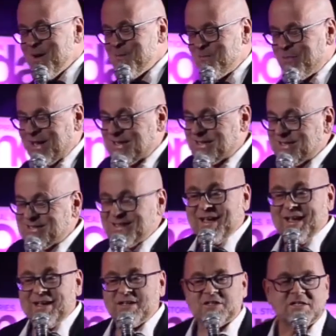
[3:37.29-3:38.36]
but
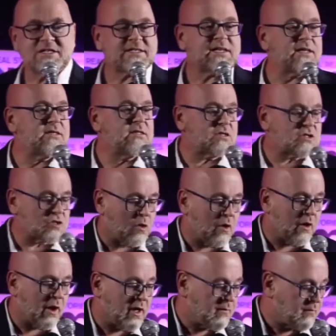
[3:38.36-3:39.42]
she's telling this
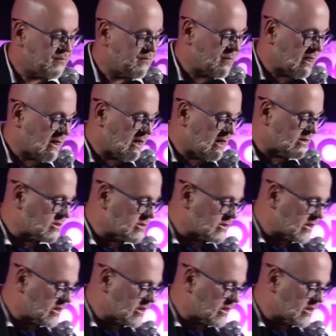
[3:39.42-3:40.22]
story, and she